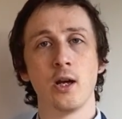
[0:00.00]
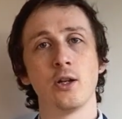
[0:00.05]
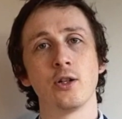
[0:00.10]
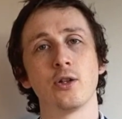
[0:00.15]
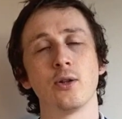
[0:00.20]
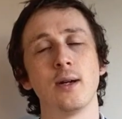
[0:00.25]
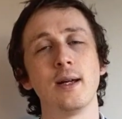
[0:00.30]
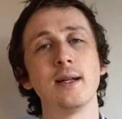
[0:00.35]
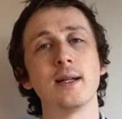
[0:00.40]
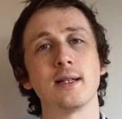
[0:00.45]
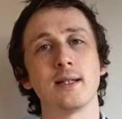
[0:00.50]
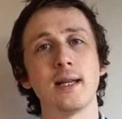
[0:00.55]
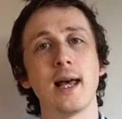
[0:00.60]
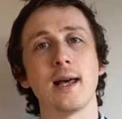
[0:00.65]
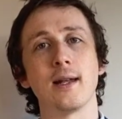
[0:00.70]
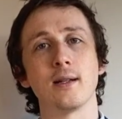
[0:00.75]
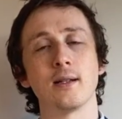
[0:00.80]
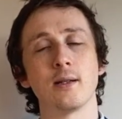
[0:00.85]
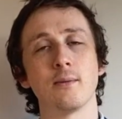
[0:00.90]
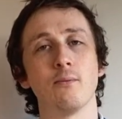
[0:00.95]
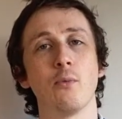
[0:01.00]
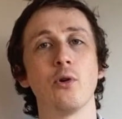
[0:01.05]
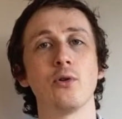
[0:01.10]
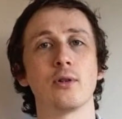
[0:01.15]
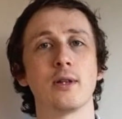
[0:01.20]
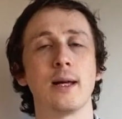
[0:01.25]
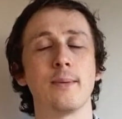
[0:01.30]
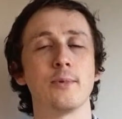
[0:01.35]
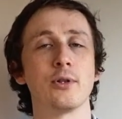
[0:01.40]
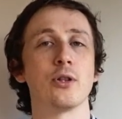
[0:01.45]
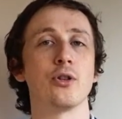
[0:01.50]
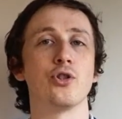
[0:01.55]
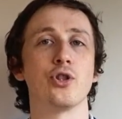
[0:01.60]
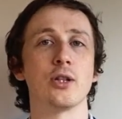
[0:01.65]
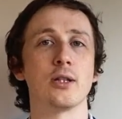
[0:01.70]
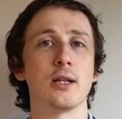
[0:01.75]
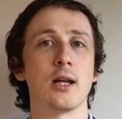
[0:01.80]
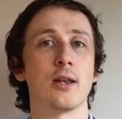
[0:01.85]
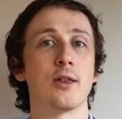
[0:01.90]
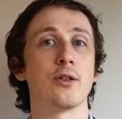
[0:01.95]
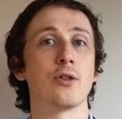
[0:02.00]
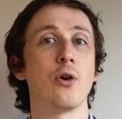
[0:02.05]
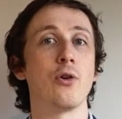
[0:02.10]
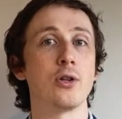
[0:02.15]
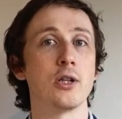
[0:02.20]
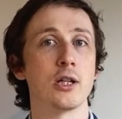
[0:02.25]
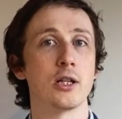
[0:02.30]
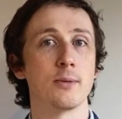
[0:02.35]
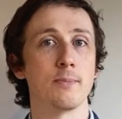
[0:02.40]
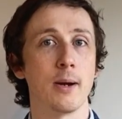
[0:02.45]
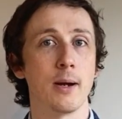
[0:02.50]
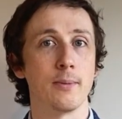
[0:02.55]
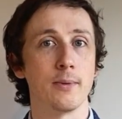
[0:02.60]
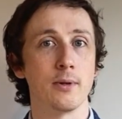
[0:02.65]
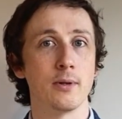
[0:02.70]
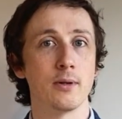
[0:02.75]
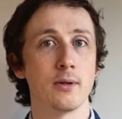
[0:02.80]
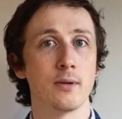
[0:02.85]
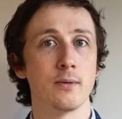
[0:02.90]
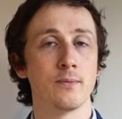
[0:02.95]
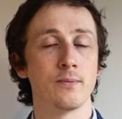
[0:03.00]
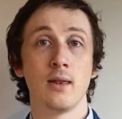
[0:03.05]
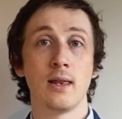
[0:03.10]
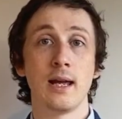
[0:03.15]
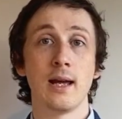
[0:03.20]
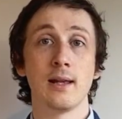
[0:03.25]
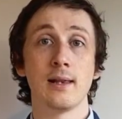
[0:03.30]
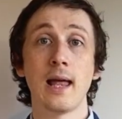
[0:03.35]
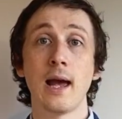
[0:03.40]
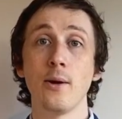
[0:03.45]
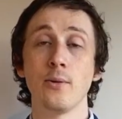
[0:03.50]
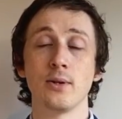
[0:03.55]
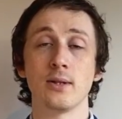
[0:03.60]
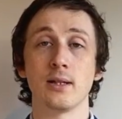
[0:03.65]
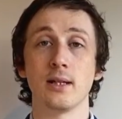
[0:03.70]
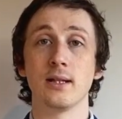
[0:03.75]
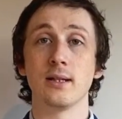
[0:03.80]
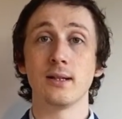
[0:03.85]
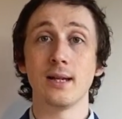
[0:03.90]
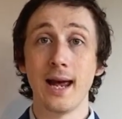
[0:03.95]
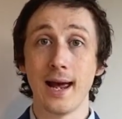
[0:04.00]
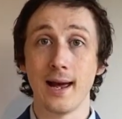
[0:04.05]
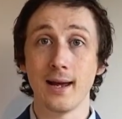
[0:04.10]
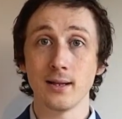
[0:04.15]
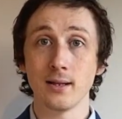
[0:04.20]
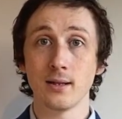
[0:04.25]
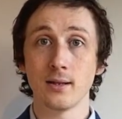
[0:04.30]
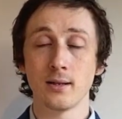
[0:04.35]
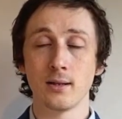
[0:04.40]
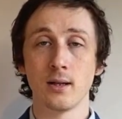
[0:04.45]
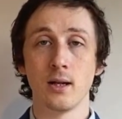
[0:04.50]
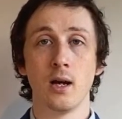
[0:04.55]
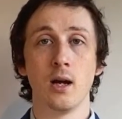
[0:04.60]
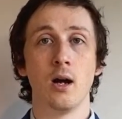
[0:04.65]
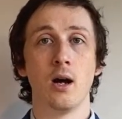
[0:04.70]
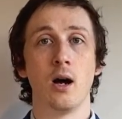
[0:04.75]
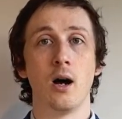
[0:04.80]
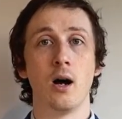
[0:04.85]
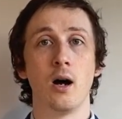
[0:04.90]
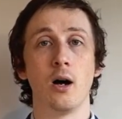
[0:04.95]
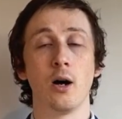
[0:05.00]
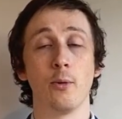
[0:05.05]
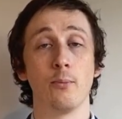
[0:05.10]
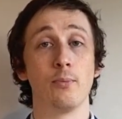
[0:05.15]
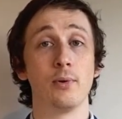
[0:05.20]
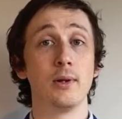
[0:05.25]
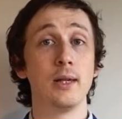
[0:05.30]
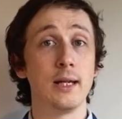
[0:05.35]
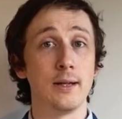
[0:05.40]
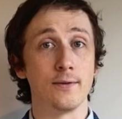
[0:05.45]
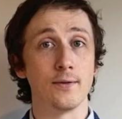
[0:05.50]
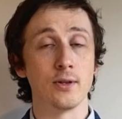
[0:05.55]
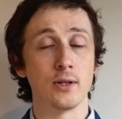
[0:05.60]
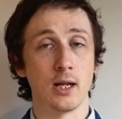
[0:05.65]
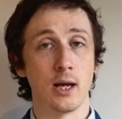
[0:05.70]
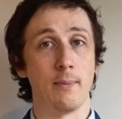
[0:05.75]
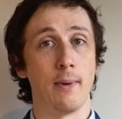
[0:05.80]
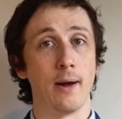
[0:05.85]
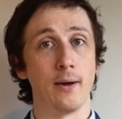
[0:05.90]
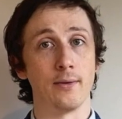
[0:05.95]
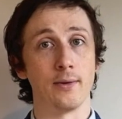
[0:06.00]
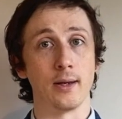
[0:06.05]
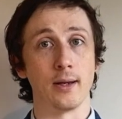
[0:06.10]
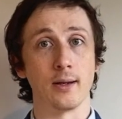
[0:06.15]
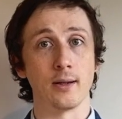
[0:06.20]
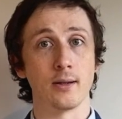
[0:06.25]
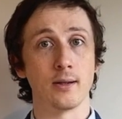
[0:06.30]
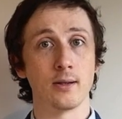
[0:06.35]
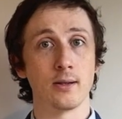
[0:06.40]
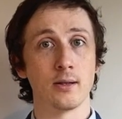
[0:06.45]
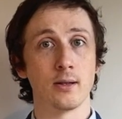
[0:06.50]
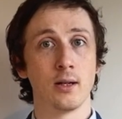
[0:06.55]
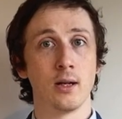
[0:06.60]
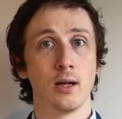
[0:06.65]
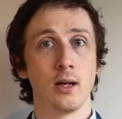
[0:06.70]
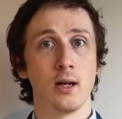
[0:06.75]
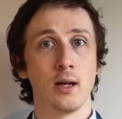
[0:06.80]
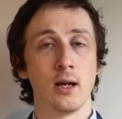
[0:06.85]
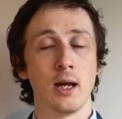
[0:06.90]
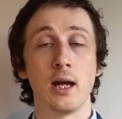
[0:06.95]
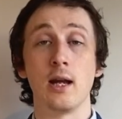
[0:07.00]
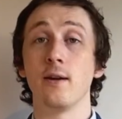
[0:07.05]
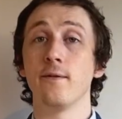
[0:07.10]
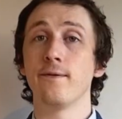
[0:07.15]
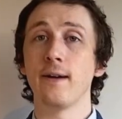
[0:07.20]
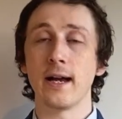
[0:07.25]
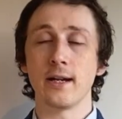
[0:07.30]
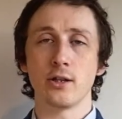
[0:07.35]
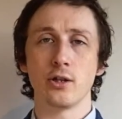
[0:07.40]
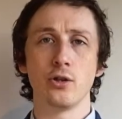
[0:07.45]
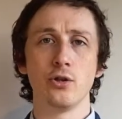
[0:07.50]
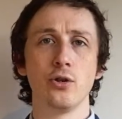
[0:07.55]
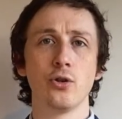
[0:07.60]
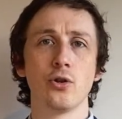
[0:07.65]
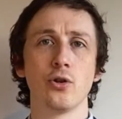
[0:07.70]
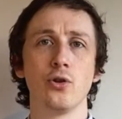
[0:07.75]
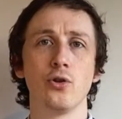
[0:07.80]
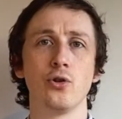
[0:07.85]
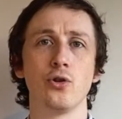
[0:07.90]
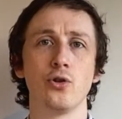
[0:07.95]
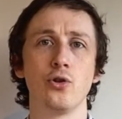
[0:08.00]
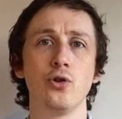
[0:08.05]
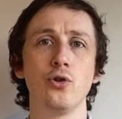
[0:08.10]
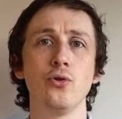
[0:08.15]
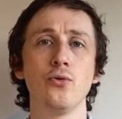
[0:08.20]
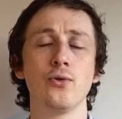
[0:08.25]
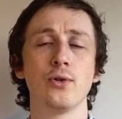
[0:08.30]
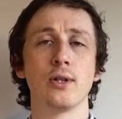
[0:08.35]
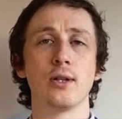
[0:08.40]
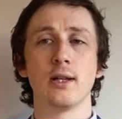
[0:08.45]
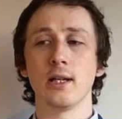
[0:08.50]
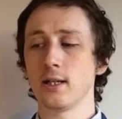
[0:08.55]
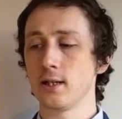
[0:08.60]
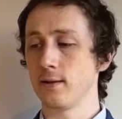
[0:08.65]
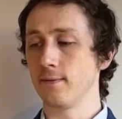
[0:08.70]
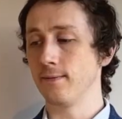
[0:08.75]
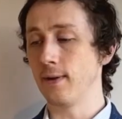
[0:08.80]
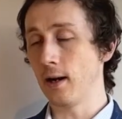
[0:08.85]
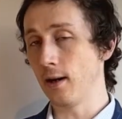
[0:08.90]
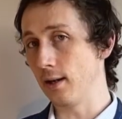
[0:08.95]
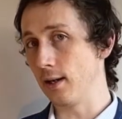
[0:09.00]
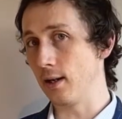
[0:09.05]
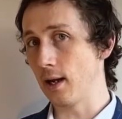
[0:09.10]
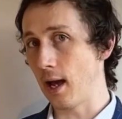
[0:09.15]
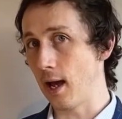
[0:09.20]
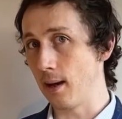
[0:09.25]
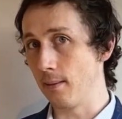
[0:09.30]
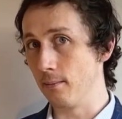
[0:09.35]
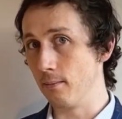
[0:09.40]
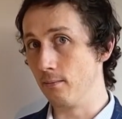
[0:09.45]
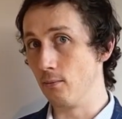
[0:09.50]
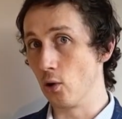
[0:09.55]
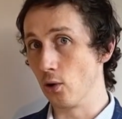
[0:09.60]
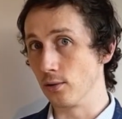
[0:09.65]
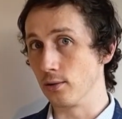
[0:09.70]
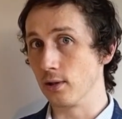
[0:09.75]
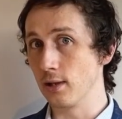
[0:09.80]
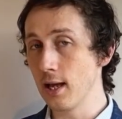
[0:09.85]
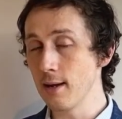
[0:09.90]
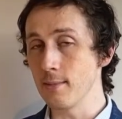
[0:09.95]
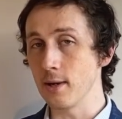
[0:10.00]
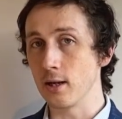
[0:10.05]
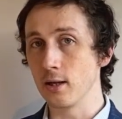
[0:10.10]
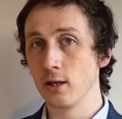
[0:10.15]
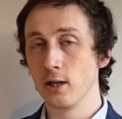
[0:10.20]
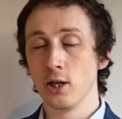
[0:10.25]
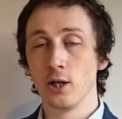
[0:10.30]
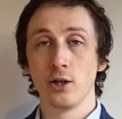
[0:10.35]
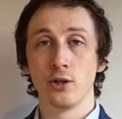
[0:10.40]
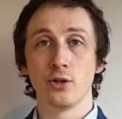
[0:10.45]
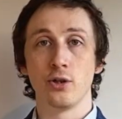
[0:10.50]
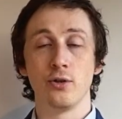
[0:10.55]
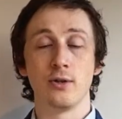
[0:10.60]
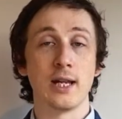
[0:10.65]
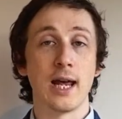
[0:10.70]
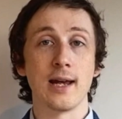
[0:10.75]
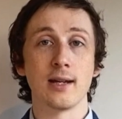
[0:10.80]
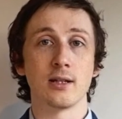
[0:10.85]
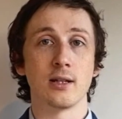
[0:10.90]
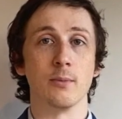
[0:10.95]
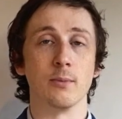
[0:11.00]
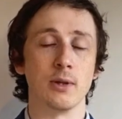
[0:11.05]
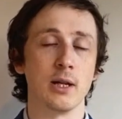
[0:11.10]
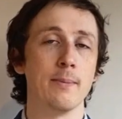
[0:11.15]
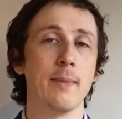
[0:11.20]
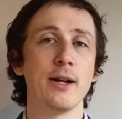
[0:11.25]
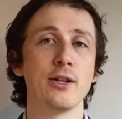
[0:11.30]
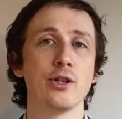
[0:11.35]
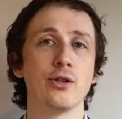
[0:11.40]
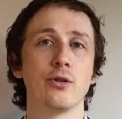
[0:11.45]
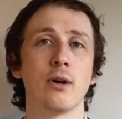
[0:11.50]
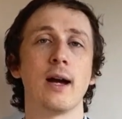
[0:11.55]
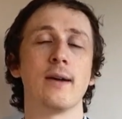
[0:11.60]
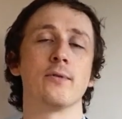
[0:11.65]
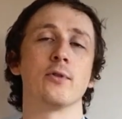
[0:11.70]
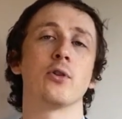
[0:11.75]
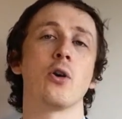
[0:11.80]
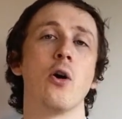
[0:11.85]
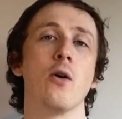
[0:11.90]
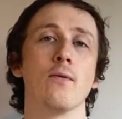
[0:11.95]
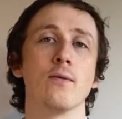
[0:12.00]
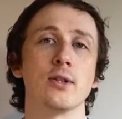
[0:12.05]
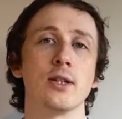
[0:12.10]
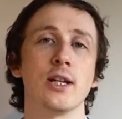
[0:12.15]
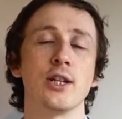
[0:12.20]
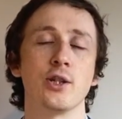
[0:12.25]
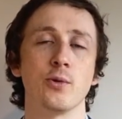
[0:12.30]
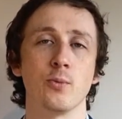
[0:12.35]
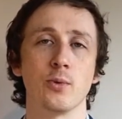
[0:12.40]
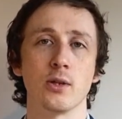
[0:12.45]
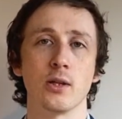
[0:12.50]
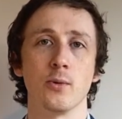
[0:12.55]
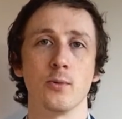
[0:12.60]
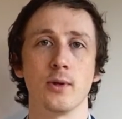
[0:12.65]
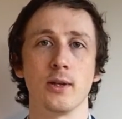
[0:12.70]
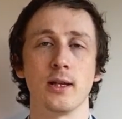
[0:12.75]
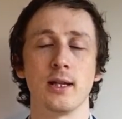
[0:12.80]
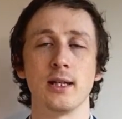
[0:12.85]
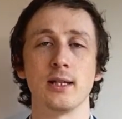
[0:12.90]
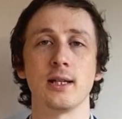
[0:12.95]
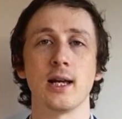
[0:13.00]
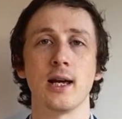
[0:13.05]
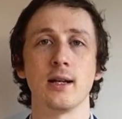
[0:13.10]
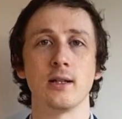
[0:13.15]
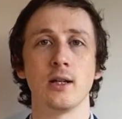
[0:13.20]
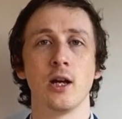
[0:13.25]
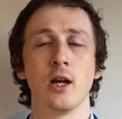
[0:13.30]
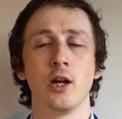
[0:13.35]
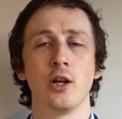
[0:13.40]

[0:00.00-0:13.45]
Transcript: So in a sense, moral dilemmas are just a thought experiment. They allow us to test our beliefs about things. In fact, you could use this very moral dilemma to test somebody. Imagine you're having a conversation with someone and they said,